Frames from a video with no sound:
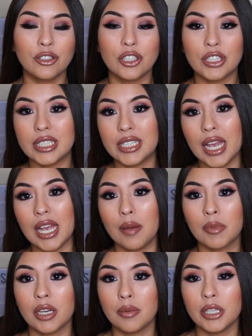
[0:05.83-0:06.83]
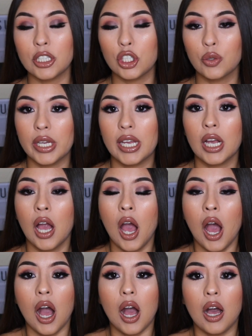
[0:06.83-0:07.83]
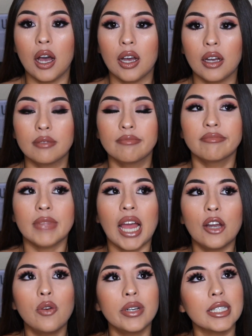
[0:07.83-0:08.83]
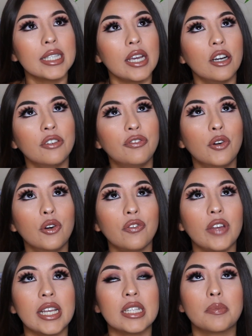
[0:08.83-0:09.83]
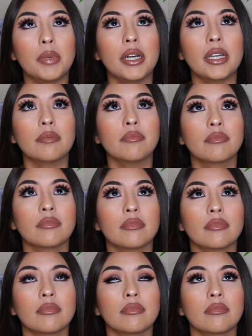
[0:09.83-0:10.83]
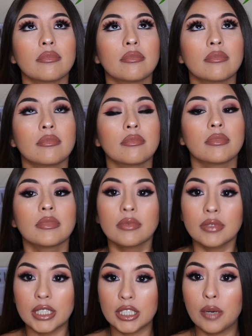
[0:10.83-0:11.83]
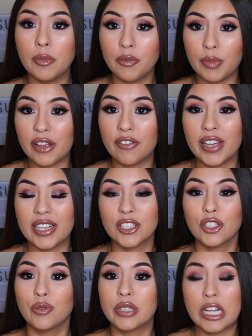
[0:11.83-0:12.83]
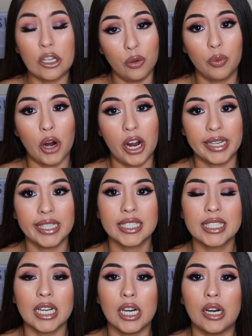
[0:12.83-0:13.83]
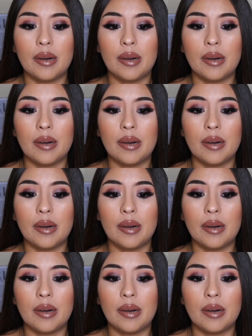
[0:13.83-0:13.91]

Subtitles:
So today I'm going to be doing, I don't want to say a full face, but some of my face using new products.